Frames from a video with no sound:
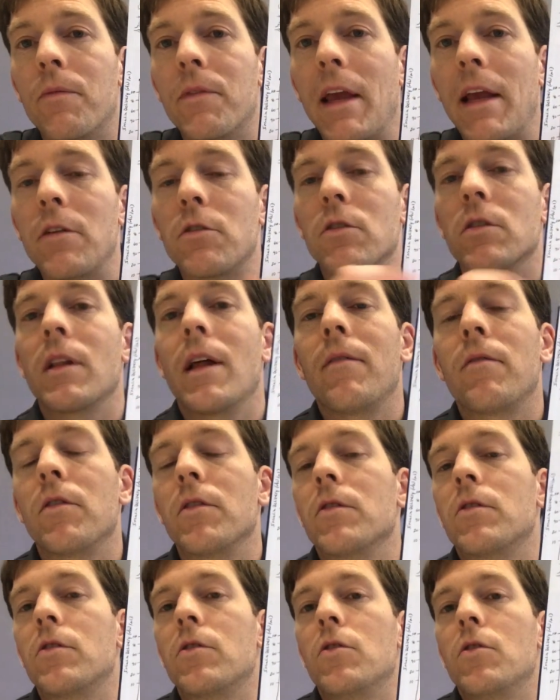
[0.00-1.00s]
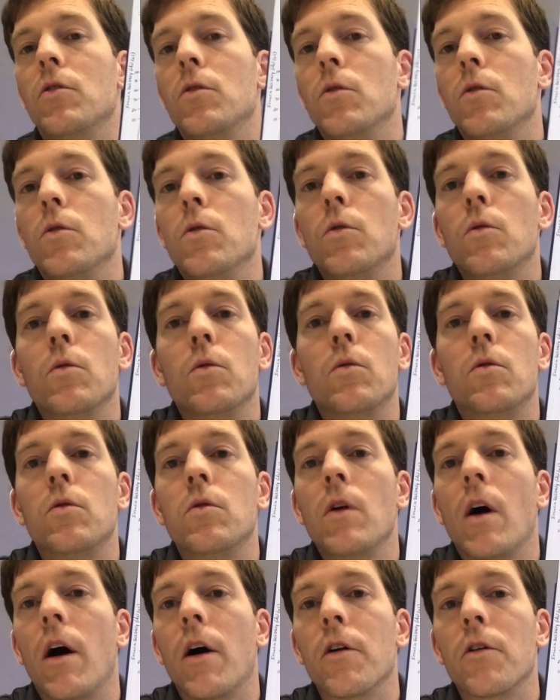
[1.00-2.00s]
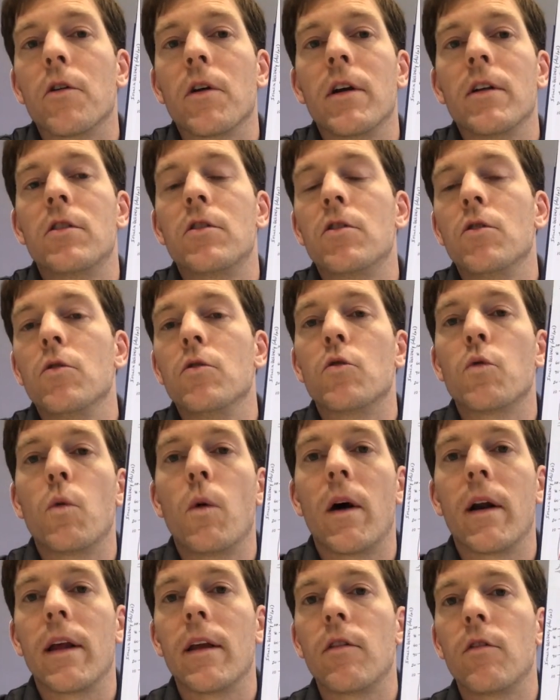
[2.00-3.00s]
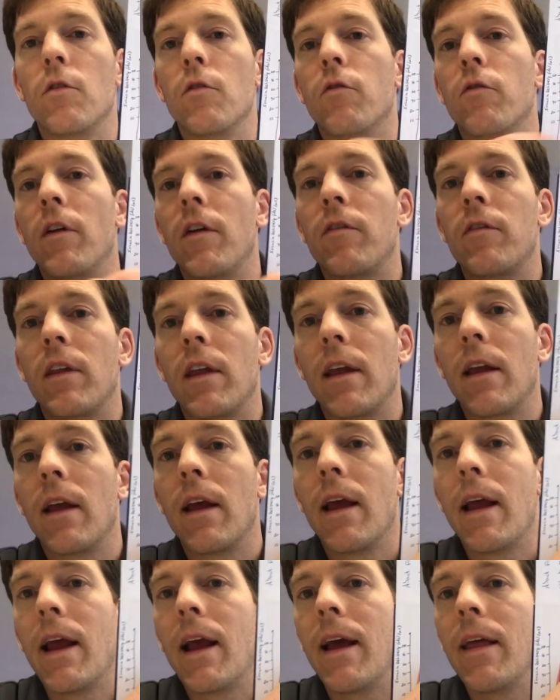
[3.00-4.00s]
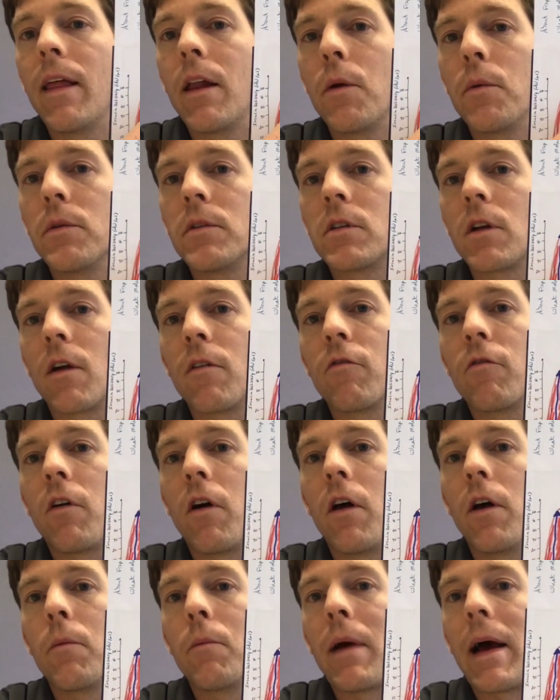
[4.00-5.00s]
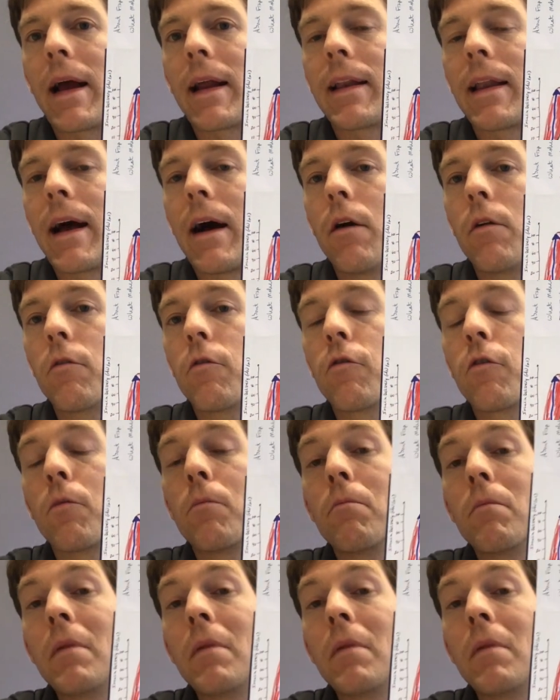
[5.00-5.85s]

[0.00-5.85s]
dangerous levels, 200, 220, 250, and then it would start falling back down. For